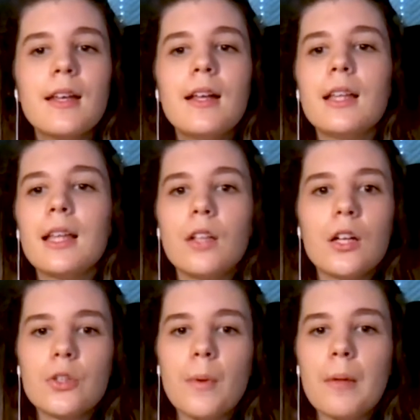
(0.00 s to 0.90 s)
like
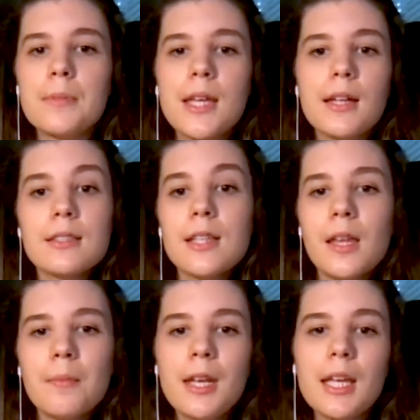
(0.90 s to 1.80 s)
launch a website in
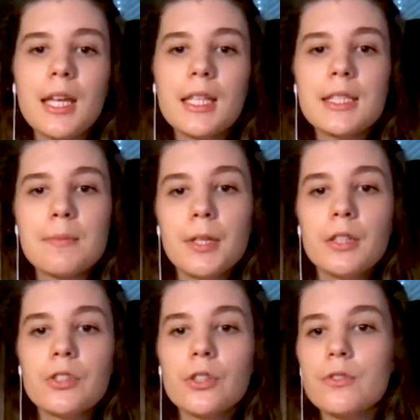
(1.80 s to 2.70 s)
10 minutes,
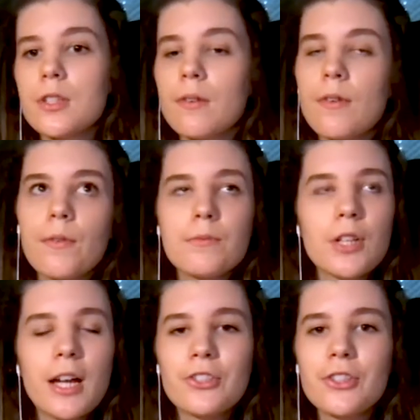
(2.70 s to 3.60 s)
build your own server from
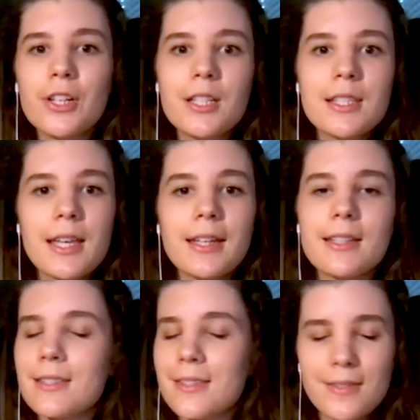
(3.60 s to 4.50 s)
scratch in 30
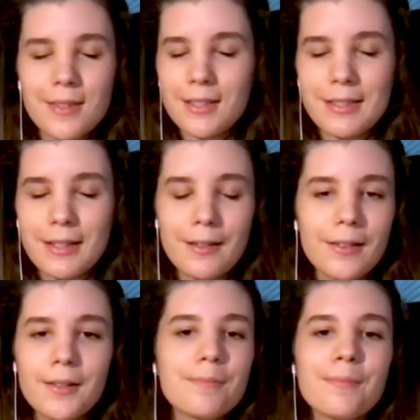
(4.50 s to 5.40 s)
seconds,
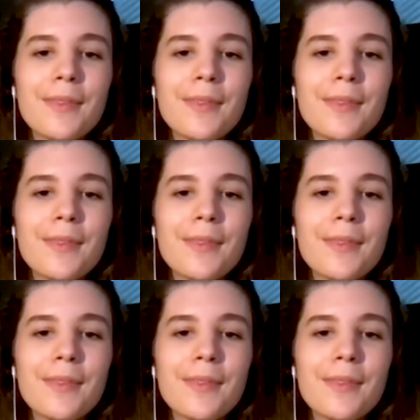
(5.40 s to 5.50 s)
etc.